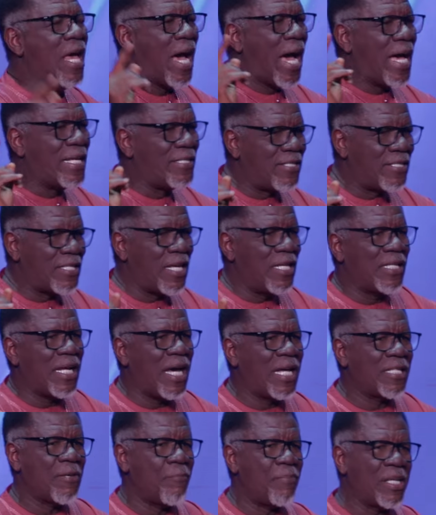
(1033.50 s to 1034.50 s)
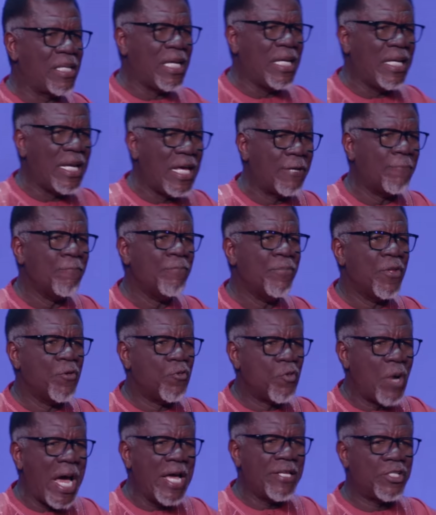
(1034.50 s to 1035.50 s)
I said at the beginning,
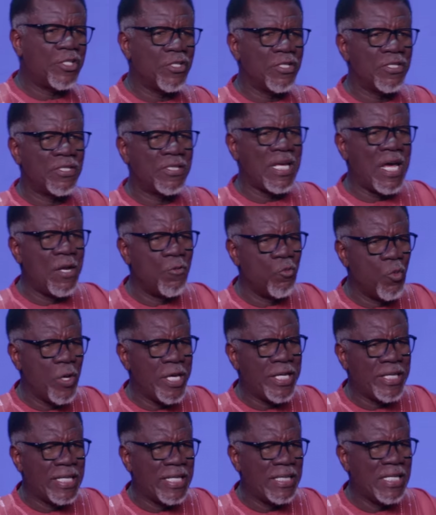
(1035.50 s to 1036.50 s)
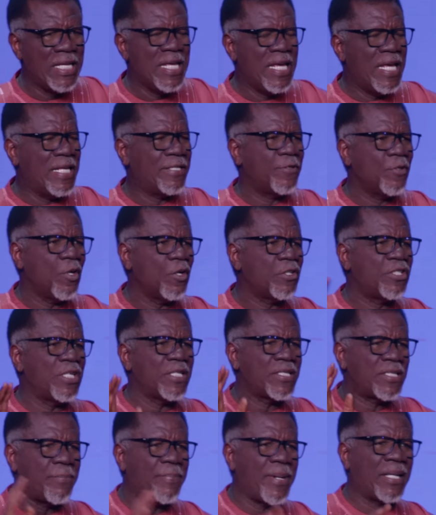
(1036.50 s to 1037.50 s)
righteous and wicked is not
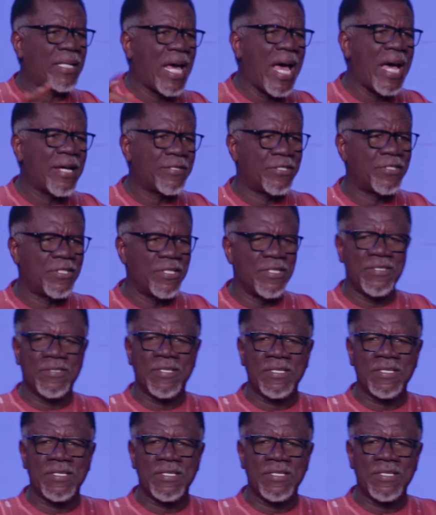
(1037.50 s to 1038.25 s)
just about actions,